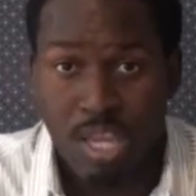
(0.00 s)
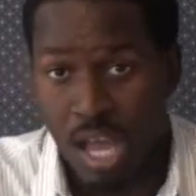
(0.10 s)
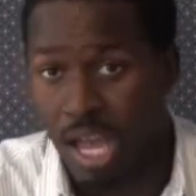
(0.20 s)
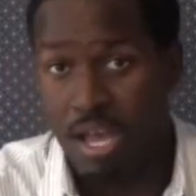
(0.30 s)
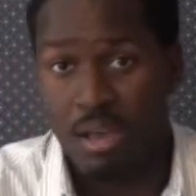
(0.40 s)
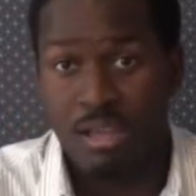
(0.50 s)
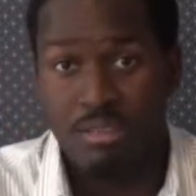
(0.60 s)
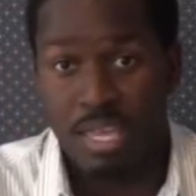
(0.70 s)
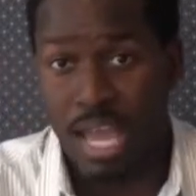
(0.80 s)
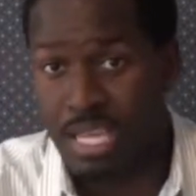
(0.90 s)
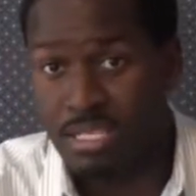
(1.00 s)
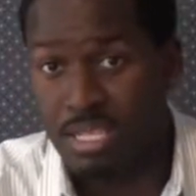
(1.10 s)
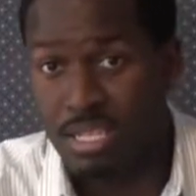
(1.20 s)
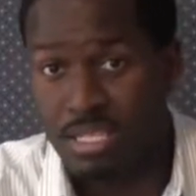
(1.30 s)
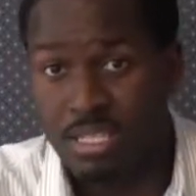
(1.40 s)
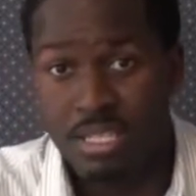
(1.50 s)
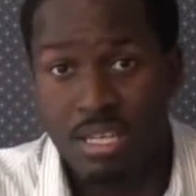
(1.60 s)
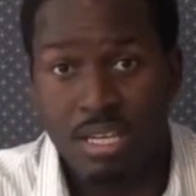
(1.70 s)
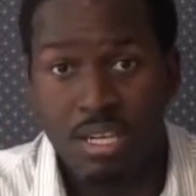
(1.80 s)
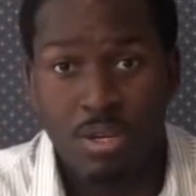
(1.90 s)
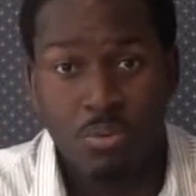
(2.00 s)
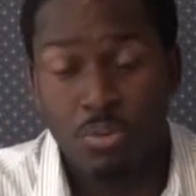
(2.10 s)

Uh, the iSlate, uh,